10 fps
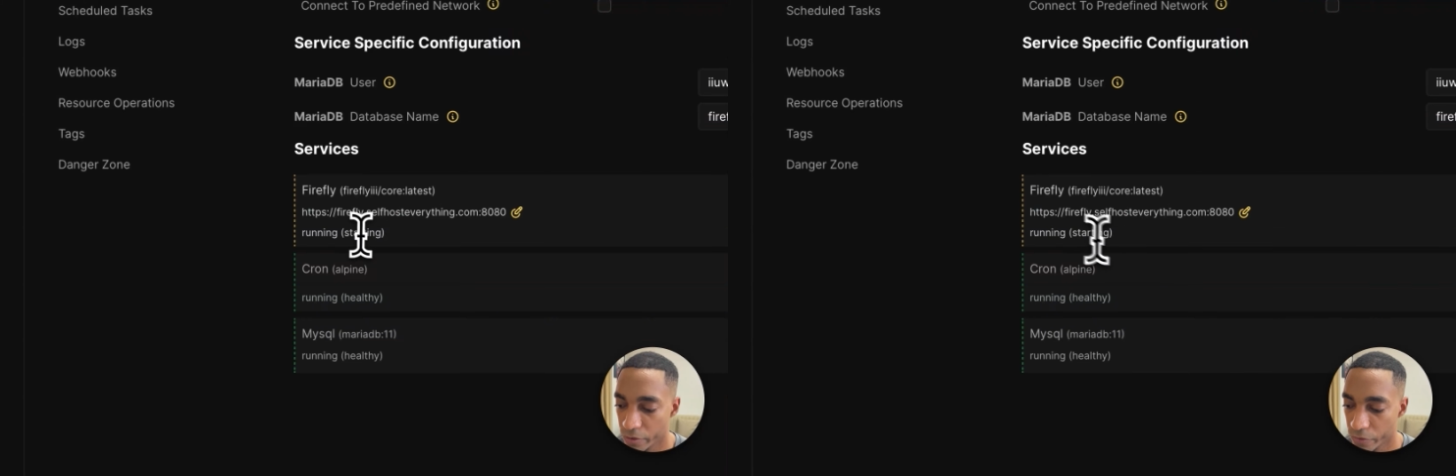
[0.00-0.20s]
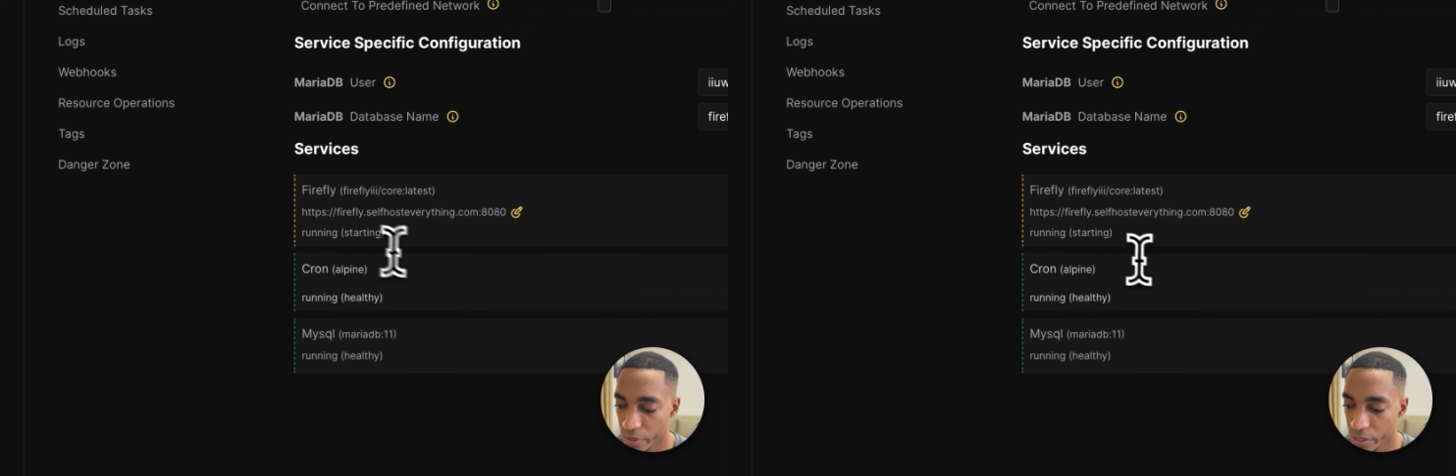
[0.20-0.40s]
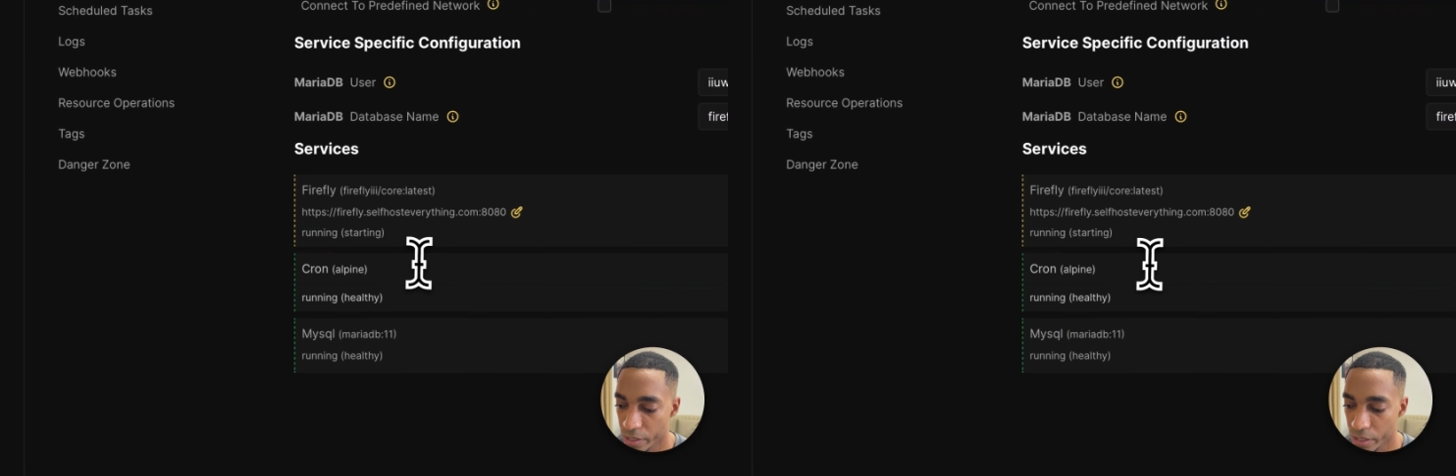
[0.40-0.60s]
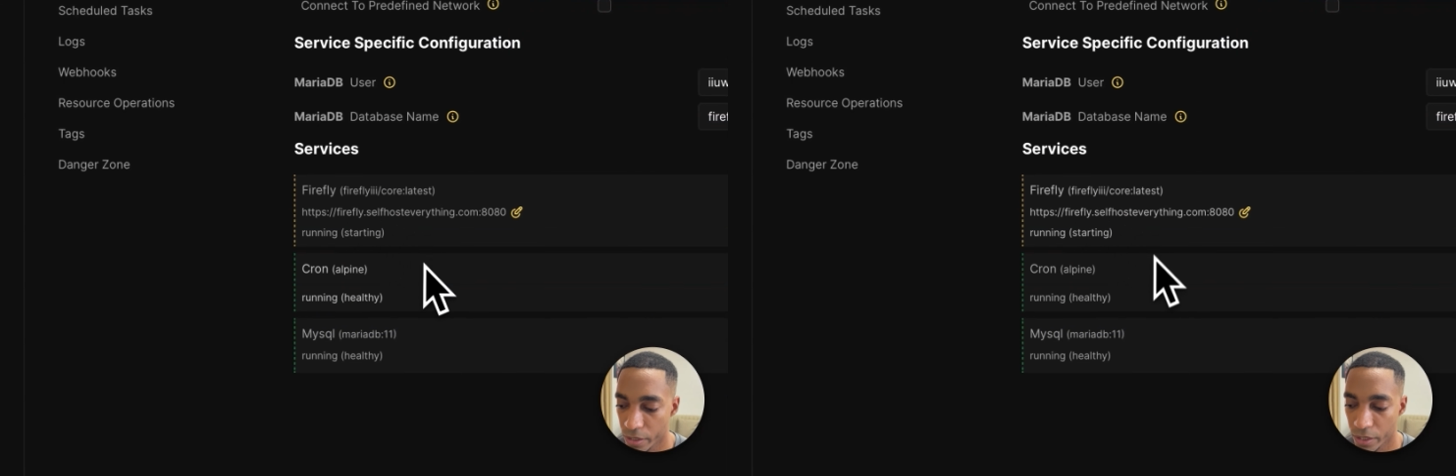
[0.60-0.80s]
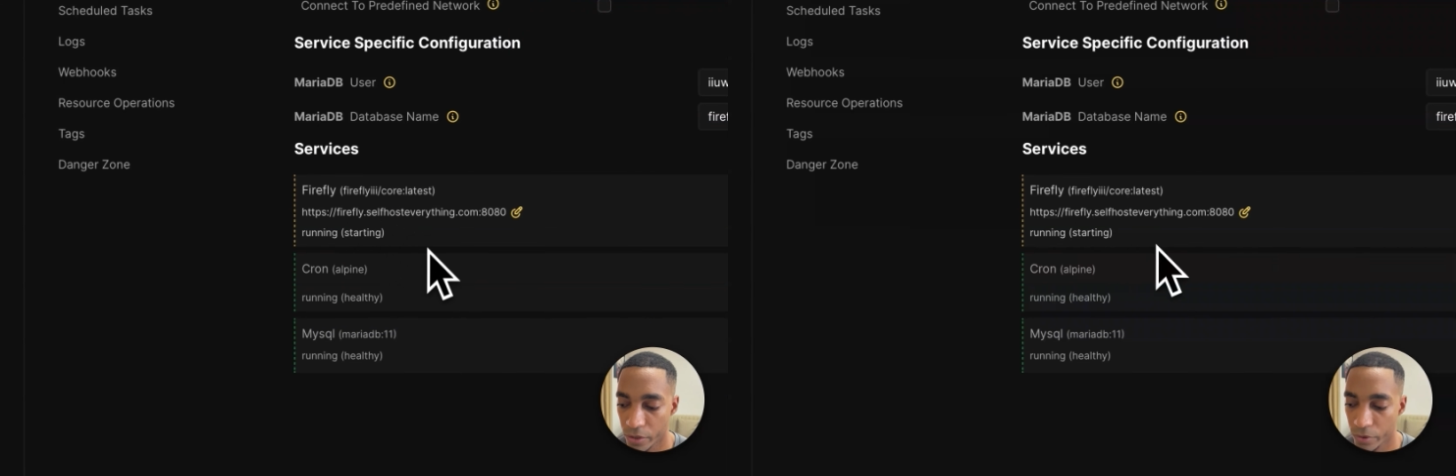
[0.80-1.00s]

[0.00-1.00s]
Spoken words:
can visit the